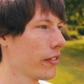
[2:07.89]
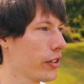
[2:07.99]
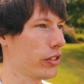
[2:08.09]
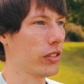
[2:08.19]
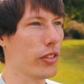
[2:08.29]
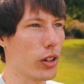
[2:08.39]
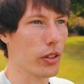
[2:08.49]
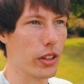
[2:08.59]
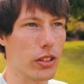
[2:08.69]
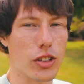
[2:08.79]
First of
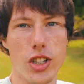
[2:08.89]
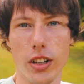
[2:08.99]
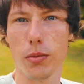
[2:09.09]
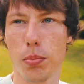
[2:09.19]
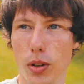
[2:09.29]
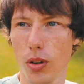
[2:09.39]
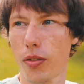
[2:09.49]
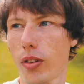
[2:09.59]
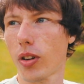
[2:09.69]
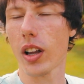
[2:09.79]
all, this is just
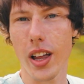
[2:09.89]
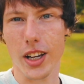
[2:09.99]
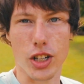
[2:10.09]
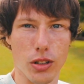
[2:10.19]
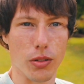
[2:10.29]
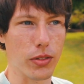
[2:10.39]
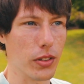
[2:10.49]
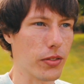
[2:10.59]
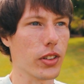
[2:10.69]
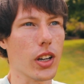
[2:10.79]
beautiful collection of
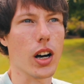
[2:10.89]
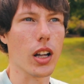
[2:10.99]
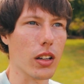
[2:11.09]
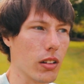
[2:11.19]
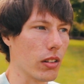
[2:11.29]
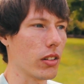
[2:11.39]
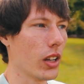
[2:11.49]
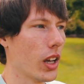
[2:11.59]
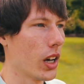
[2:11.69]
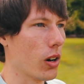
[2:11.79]
different gardens.
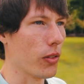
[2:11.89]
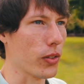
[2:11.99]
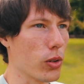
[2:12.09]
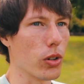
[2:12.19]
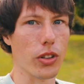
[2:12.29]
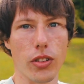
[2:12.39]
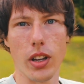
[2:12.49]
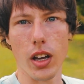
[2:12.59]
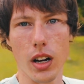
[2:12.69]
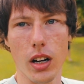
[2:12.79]
Of course,
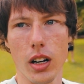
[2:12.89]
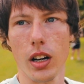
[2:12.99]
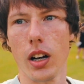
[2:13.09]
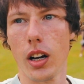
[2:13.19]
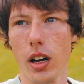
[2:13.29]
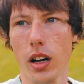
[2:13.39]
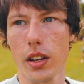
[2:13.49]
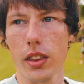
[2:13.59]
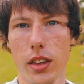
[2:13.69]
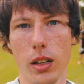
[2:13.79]
they are uh,
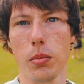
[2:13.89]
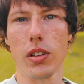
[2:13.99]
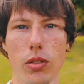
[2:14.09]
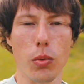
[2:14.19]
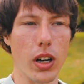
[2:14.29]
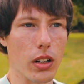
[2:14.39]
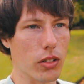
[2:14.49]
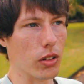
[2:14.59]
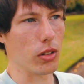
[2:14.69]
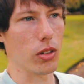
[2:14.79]
themed as well
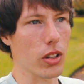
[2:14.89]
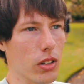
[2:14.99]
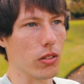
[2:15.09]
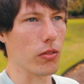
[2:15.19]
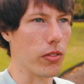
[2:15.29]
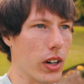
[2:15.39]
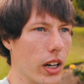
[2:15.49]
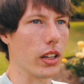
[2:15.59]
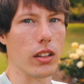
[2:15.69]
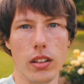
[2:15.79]
so you can
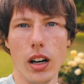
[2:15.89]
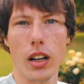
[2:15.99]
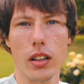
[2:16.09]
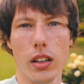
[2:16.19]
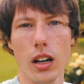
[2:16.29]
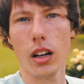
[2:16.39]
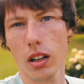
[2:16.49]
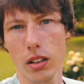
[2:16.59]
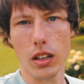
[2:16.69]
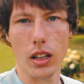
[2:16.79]
find Italian
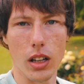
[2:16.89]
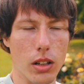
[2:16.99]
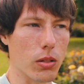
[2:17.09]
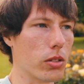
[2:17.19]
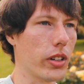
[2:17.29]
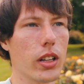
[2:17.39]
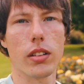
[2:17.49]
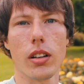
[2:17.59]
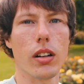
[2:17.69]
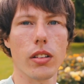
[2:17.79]
garden here or
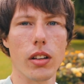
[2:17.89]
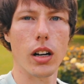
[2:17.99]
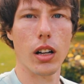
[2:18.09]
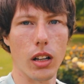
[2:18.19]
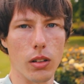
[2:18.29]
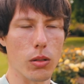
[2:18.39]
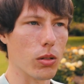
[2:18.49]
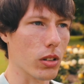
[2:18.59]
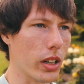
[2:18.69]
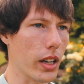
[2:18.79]
Renaissance garden
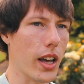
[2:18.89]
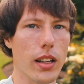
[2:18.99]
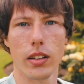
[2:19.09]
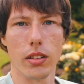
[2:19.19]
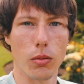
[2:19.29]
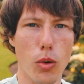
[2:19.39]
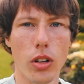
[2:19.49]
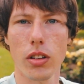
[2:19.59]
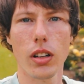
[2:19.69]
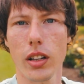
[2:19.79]
or like Alice in
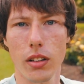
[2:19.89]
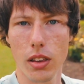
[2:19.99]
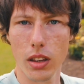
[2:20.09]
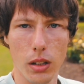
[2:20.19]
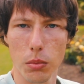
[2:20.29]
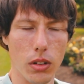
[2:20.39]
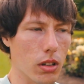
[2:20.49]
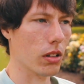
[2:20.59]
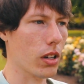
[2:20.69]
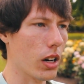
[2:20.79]
Wonderland themed
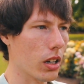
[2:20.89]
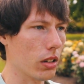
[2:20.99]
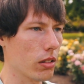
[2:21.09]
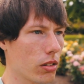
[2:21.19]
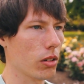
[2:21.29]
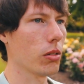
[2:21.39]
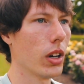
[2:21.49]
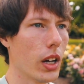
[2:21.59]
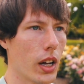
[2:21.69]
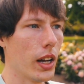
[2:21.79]
garden so
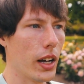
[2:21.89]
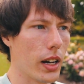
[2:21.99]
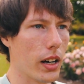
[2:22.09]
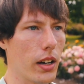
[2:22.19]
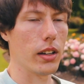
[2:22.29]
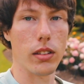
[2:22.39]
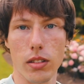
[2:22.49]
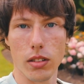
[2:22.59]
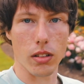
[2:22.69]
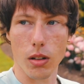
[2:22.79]
uh,
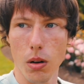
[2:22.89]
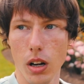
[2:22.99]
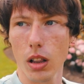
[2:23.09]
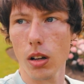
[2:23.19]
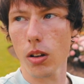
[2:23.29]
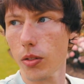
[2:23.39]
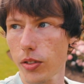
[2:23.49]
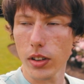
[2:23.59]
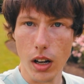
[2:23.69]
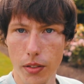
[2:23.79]
it's uh, quite a lot of
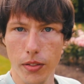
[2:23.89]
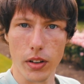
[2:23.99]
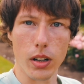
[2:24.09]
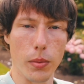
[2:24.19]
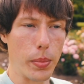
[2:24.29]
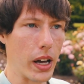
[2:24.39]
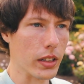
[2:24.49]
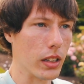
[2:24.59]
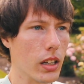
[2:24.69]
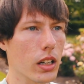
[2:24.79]
stuff uh,
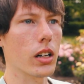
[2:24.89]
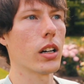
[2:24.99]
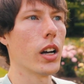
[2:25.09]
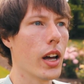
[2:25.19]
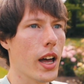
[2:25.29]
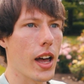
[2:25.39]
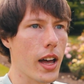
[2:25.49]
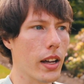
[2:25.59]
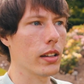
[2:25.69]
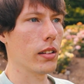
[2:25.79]
packed here
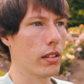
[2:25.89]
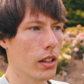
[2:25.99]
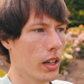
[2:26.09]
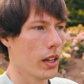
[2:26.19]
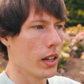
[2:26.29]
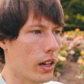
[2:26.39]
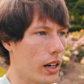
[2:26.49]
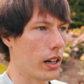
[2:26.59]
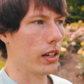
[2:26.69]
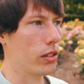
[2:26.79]
and
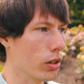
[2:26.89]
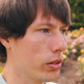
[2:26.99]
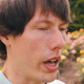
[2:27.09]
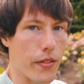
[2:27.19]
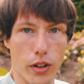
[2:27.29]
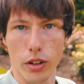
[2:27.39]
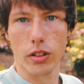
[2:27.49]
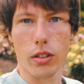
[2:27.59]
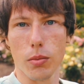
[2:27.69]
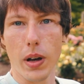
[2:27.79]
uh, it's so diverse
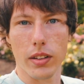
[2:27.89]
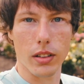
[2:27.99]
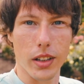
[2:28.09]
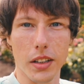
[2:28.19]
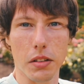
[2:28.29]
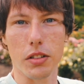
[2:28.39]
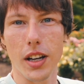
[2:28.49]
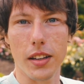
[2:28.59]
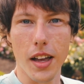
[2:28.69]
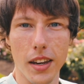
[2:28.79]
that you basically can
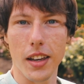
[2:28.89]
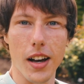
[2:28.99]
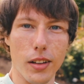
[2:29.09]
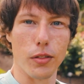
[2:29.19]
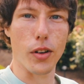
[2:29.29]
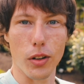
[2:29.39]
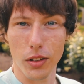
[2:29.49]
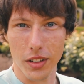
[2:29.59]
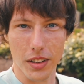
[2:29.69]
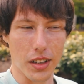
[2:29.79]
create any kind of
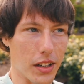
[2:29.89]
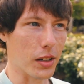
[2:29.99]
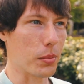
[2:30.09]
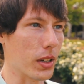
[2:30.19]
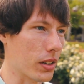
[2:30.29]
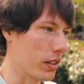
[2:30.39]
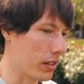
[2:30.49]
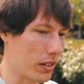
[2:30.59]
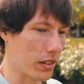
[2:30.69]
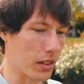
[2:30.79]
content here
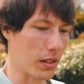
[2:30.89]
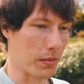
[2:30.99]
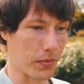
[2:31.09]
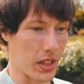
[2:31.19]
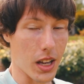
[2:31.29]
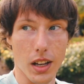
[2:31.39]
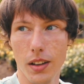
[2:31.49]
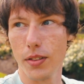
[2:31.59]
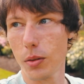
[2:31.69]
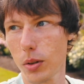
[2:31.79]
because uh, yeah
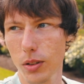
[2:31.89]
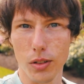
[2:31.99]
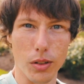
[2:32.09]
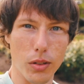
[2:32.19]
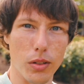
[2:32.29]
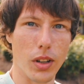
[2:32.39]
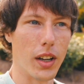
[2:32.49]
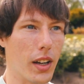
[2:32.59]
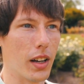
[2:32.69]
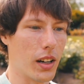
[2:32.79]
if you want to
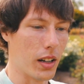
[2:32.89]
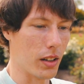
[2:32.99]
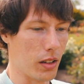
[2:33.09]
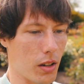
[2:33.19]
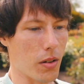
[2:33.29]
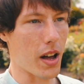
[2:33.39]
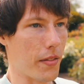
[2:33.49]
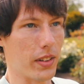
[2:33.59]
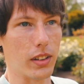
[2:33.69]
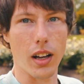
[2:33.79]
uh, you know
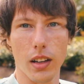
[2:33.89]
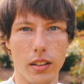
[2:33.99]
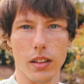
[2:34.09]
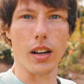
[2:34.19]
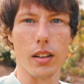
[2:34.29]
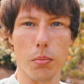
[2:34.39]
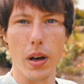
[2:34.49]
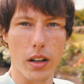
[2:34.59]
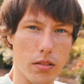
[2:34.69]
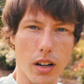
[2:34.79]
have Italian kind of
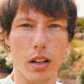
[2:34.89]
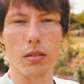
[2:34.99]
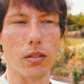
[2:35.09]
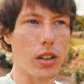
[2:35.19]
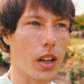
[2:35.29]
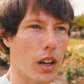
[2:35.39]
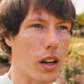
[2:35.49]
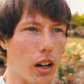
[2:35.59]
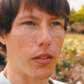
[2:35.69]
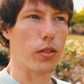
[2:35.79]
background
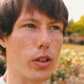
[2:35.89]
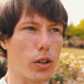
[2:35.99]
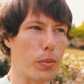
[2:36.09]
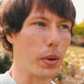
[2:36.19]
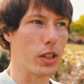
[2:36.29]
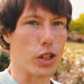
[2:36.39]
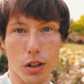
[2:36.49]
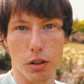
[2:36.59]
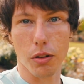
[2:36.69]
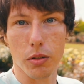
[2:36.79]
uh, for your picture
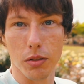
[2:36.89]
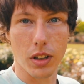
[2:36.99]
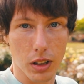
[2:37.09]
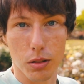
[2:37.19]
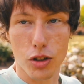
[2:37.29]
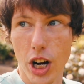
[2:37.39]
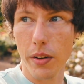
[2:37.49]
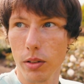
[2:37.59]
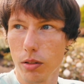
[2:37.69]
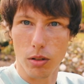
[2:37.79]
you don't need to
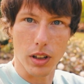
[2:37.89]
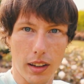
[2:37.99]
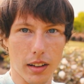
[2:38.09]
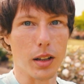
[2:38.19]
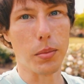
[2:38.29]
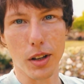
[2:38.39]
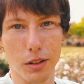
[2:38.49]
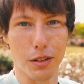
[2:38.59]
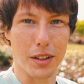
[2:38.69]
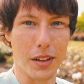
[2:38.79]
travel to Italy
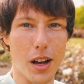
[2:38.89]
because you can